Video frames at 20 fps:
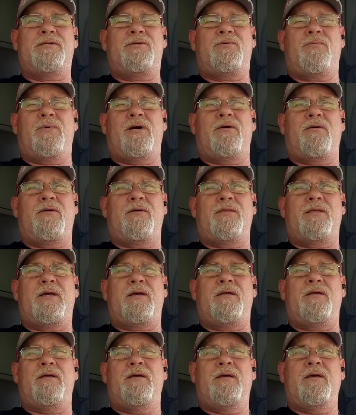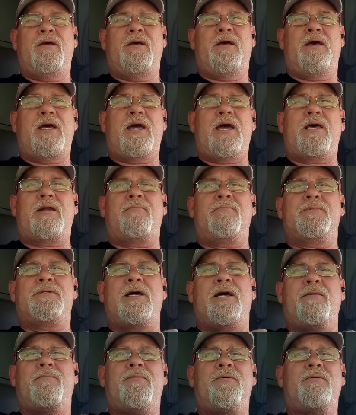square on that Adam's
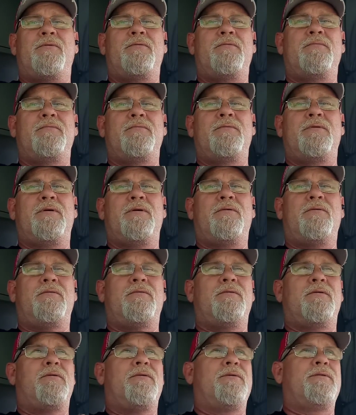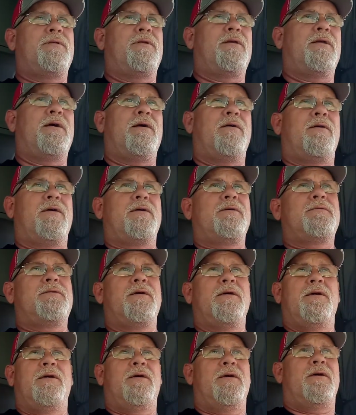apple, on the larynx,
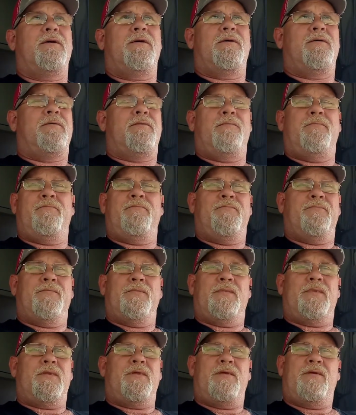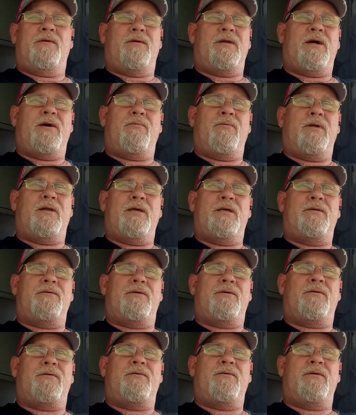you're not really
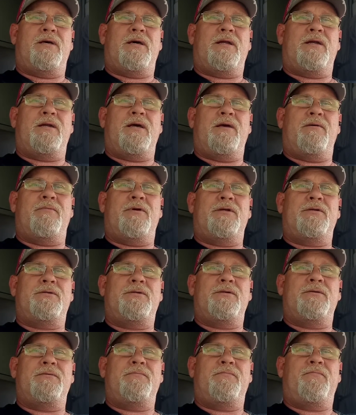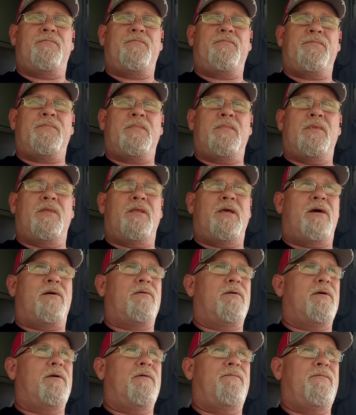doing a whole lot of damage.
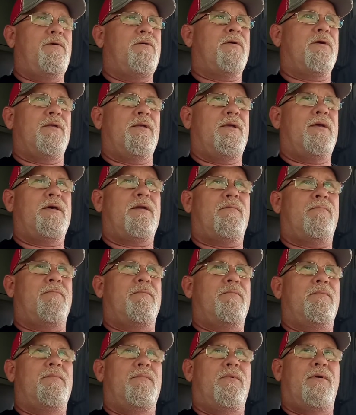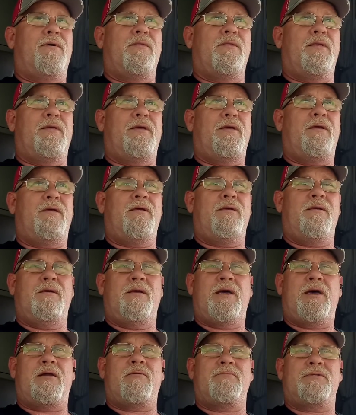Now, if you can get them on the
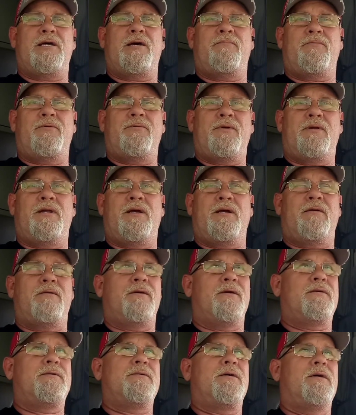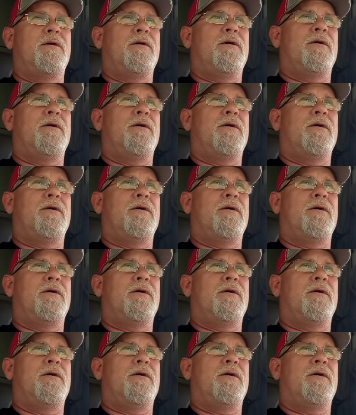Adam's apple, the larynx,